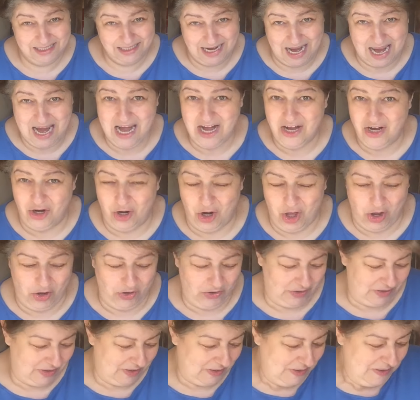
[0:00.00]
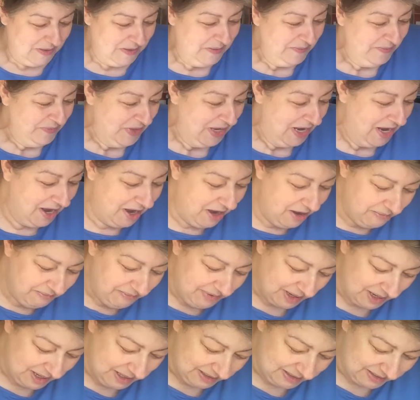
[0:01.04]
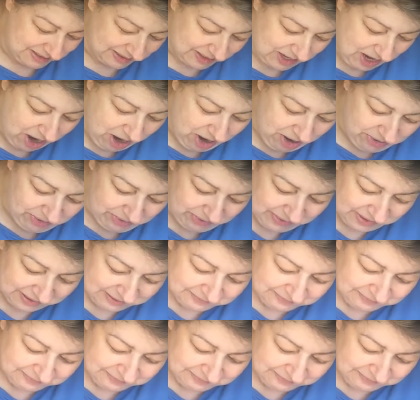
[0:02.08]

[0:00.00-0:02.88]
Stay in a lot. So